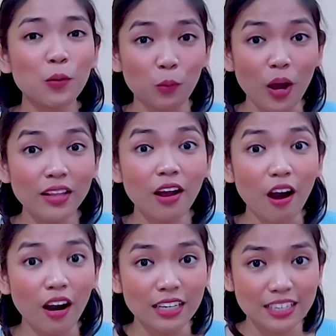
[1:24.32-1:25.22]
What
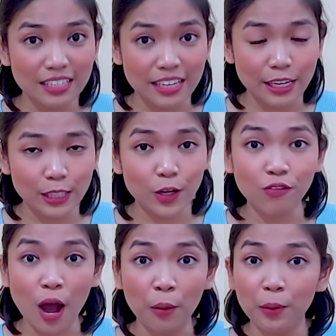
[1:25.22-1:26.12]
are the needs
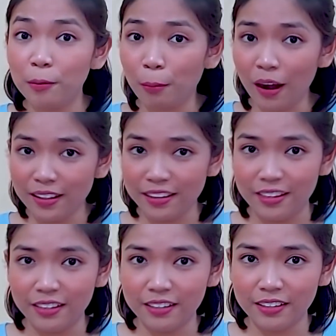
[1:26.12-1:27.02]
of our body?